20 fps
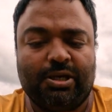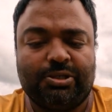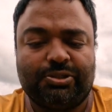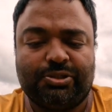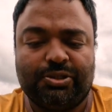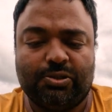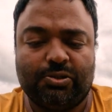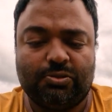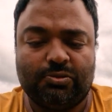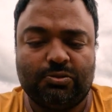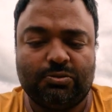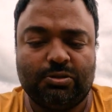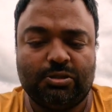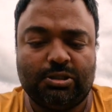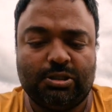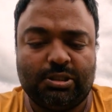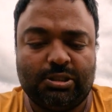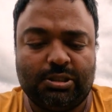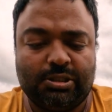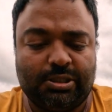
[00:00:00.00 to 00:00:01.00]
So
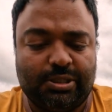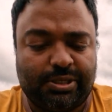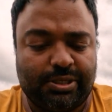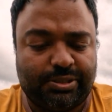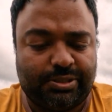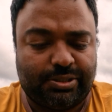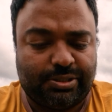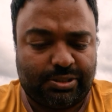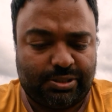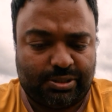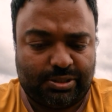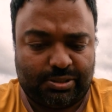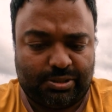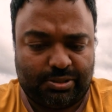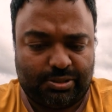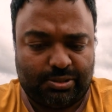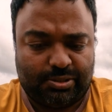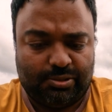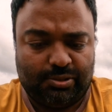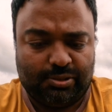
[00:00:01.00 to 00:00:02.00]
it
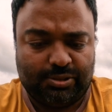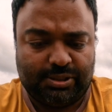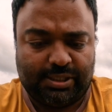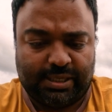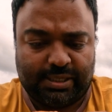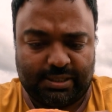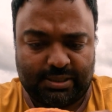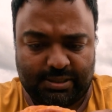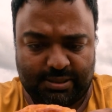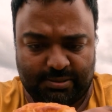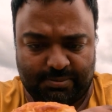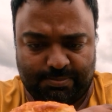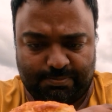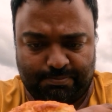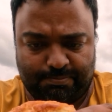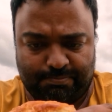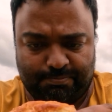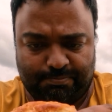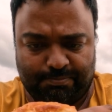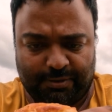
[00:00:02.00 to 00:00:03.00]
looks like it's
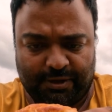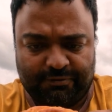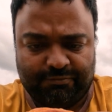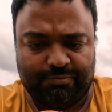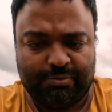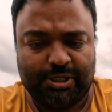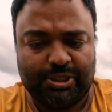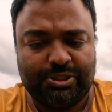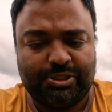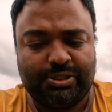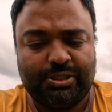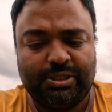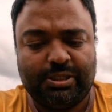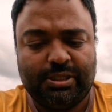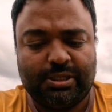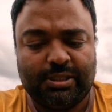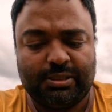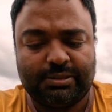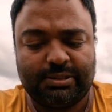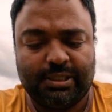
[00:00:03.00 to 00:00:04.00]
puff pastry.
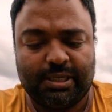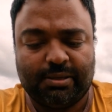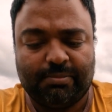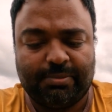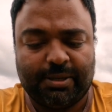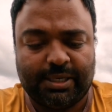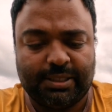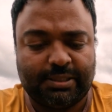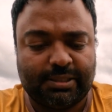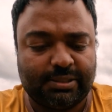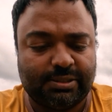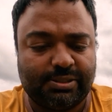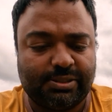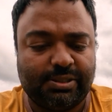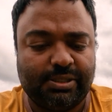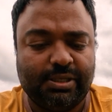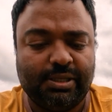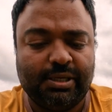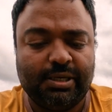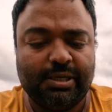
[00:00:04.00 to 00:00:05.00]
I'll take a bite and
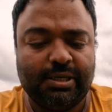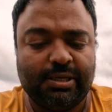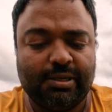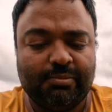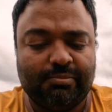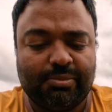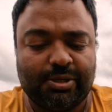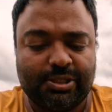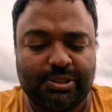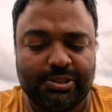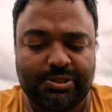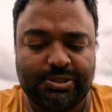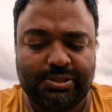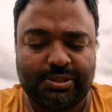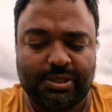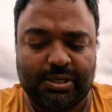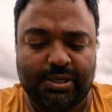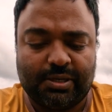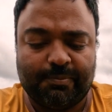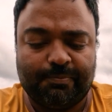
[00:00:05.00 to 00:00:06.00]
see, but it's